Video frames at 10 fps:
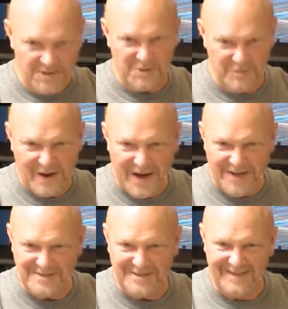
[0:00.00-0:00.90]
too
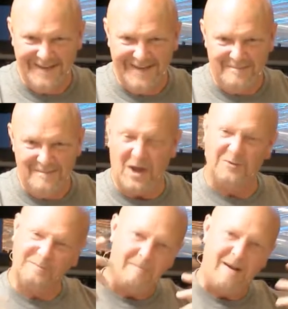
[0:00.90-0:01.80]
much
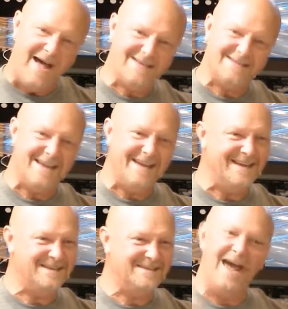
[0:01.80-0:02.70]
because my mindset
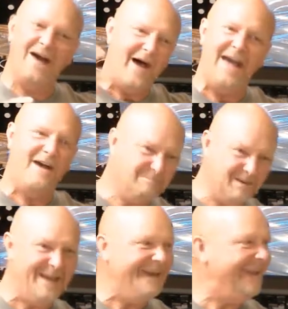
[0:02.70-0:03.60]
is now i have
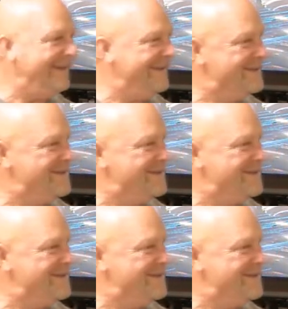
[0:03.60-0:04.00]
plenty